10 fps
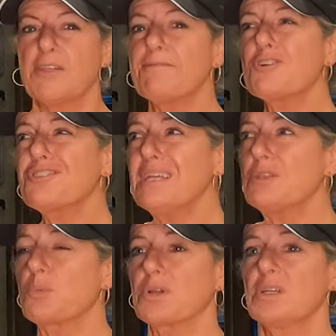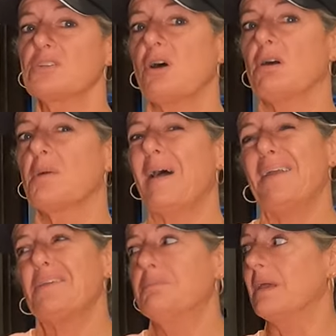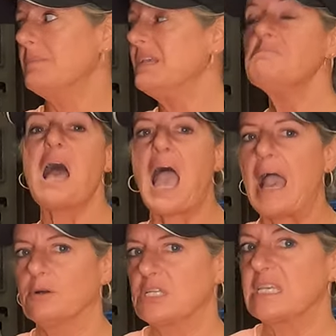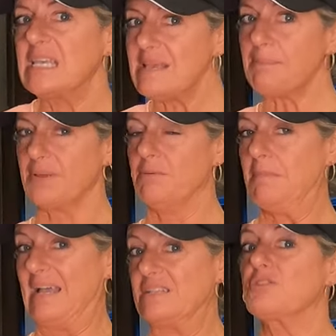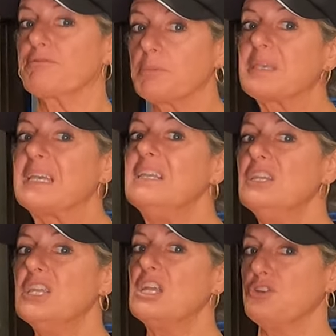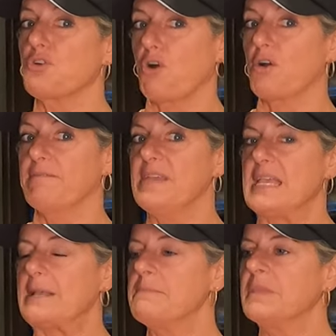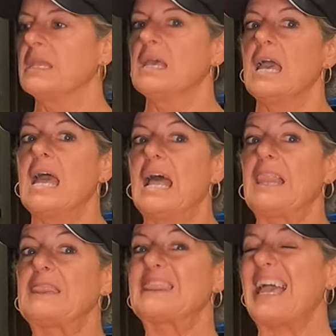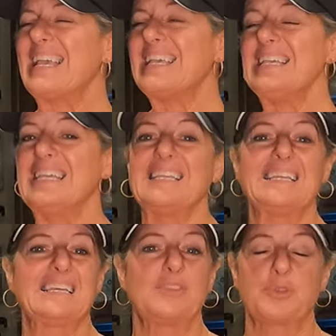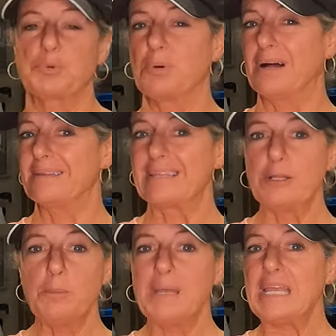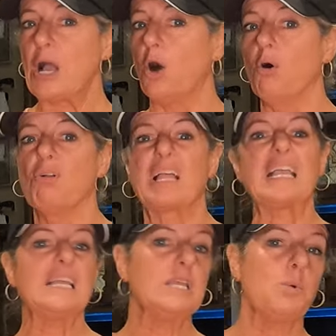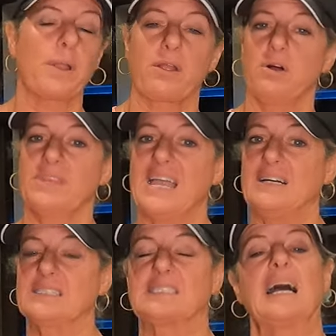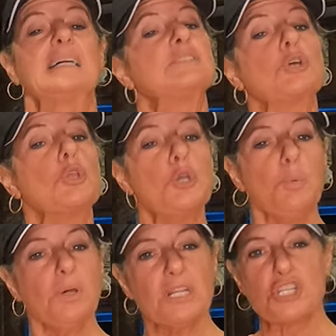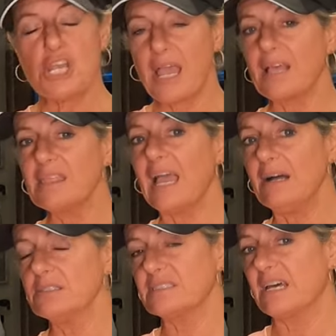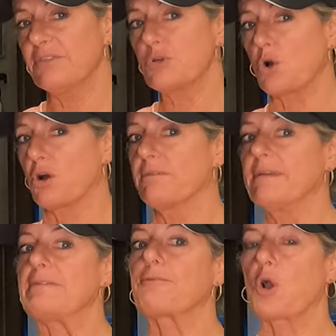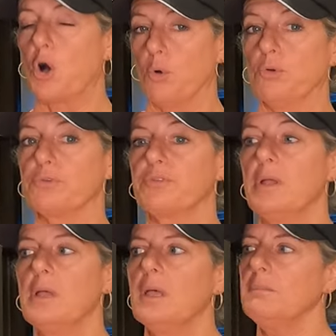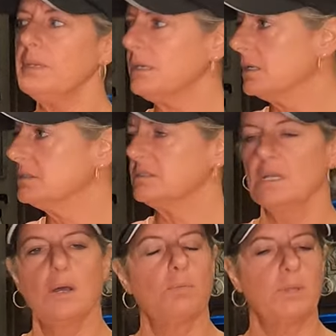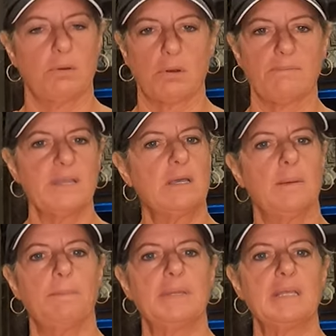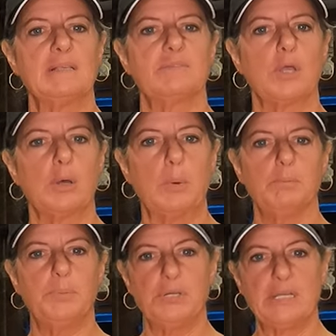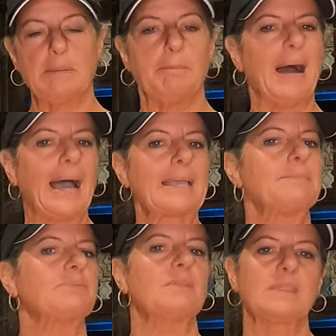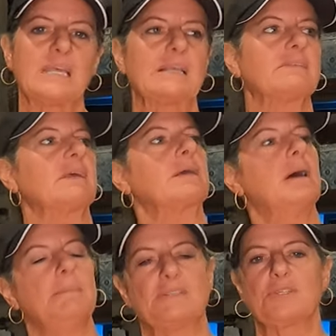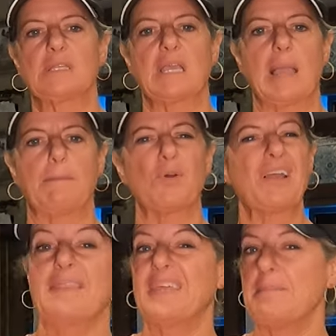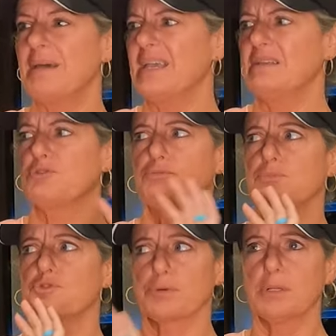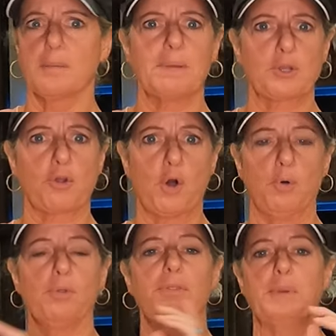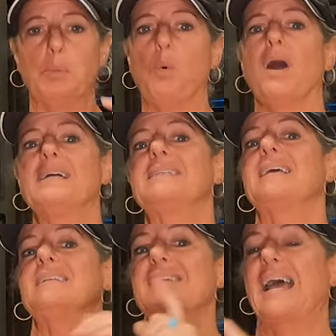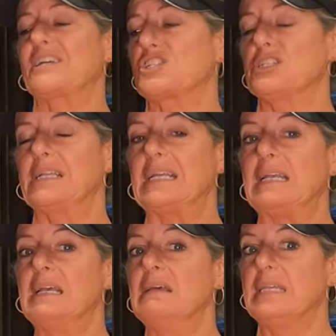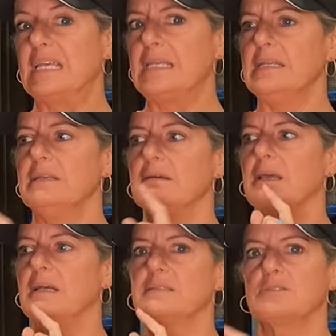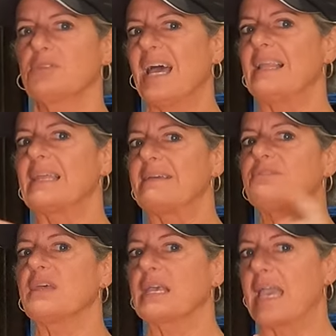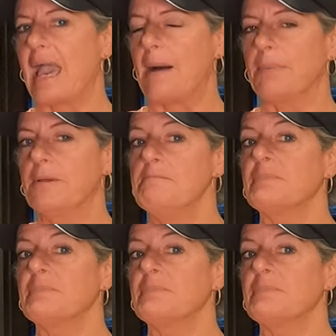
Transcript: The first thing that we're going to talk about is maybe how to keep mice from getting in your RV. They can get in through a little bitty hole anywhere on the outside. So you want to check the outside of your RV for holes because when RV companies put in pipes and things that come into the camper, they may drill a bigger hole than what is actually needed. And so that leaves a gap.